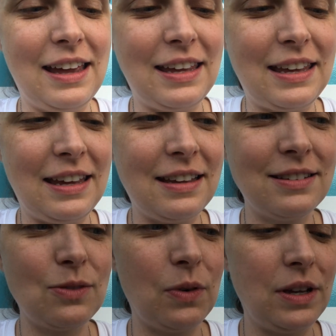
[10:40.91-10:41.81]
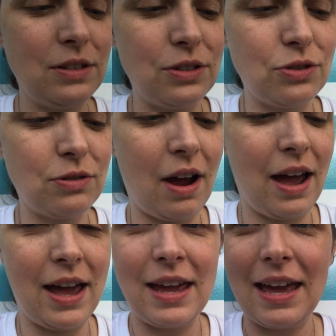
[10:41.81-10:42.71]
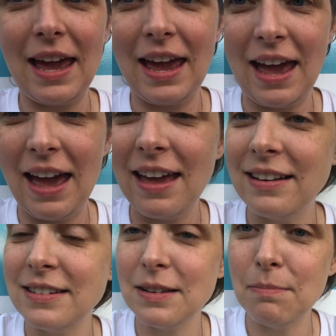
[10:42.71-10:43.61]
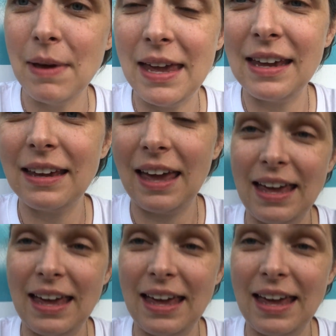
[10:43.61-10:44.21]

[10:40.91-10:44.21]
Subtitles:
he is going to try and make